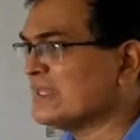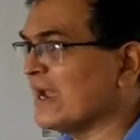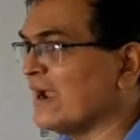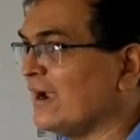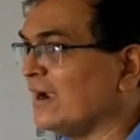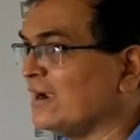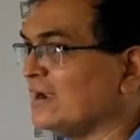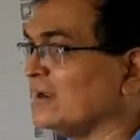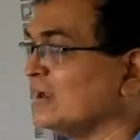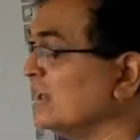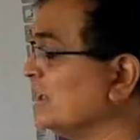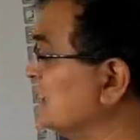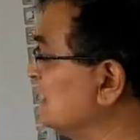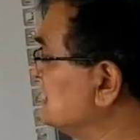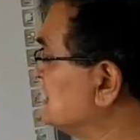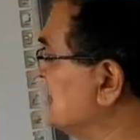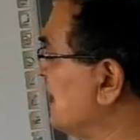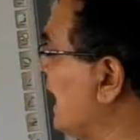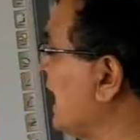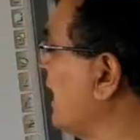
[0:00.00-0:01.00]
that
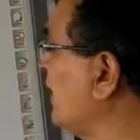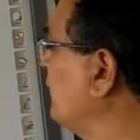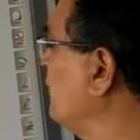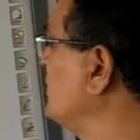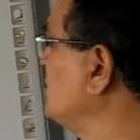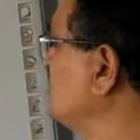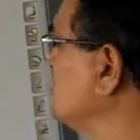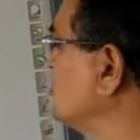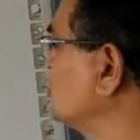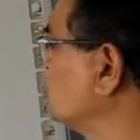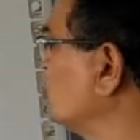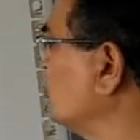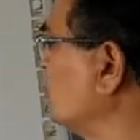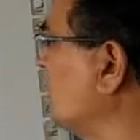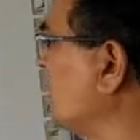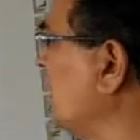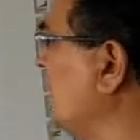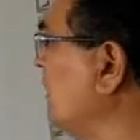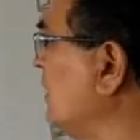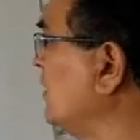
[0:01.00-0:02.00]
his language is
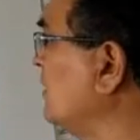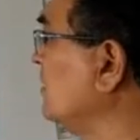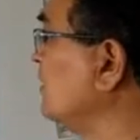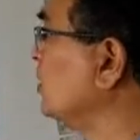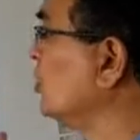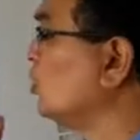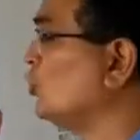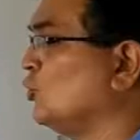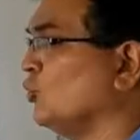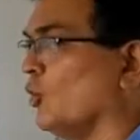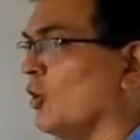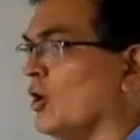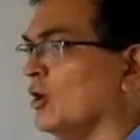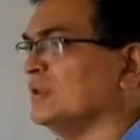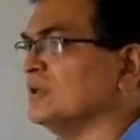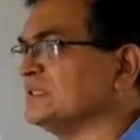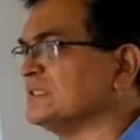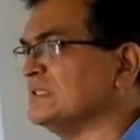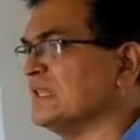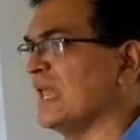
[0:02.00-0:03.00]
superior to
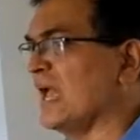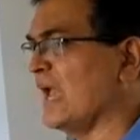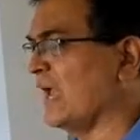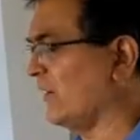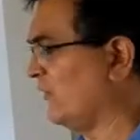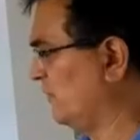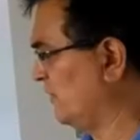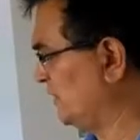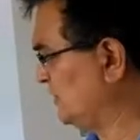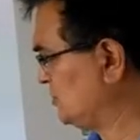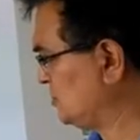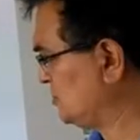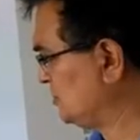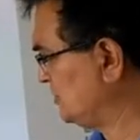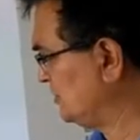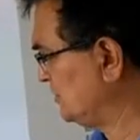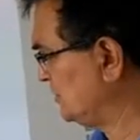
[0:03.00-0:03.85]
others' language.